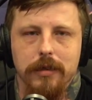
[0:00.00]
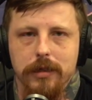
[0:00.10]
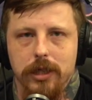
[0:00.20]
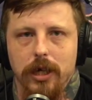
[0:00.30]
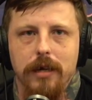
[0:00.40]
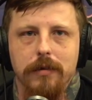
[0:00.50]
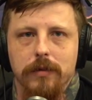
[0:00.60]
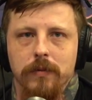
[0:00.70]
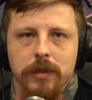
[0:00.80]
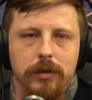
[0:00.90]
the child's
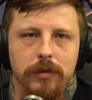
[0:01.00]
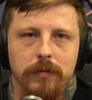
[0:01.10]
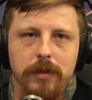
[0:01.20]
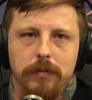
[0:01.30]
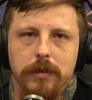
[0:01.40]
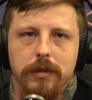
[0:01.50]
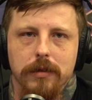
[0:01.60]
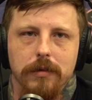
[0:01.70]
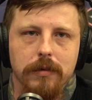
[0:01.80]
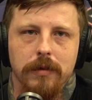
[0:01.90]
the one that's growing up
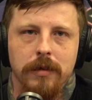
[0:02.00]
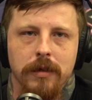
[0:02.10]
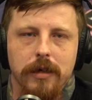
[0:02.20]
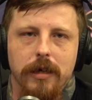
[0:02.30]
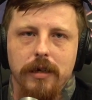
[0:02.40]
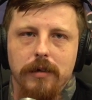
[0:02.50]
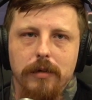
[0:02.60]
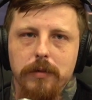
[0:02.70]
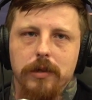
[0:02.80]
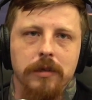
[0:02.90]
still.
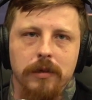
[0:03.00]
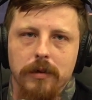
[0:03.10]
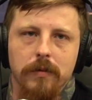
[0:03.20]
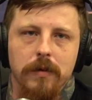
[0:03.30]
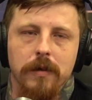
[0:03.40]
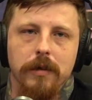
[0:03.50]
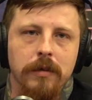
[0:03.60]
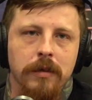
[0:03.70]
AEW is going to go on.